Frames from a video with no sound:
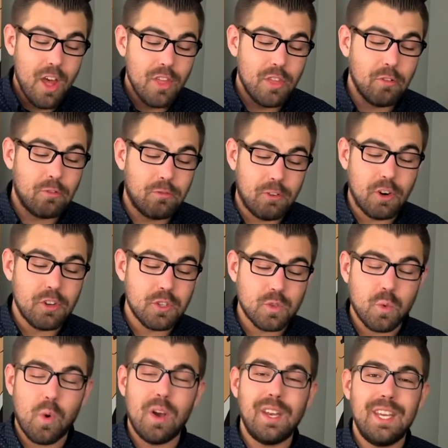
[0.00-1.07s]
The first
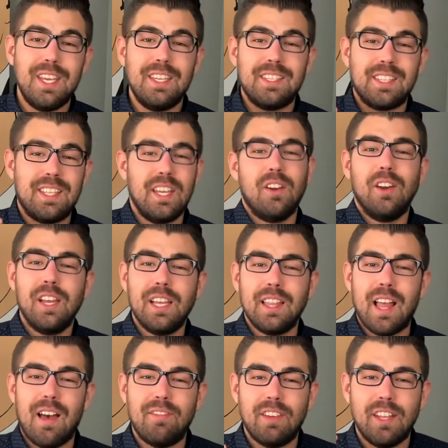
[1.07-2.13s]
one is Theory
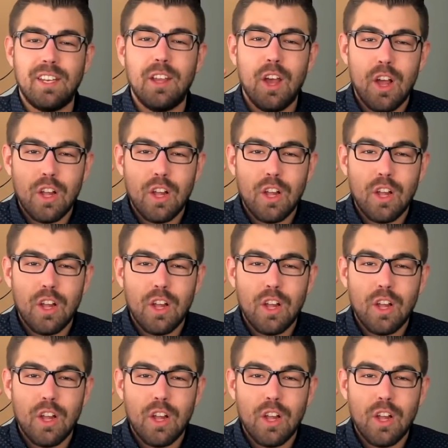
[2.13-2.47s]
11,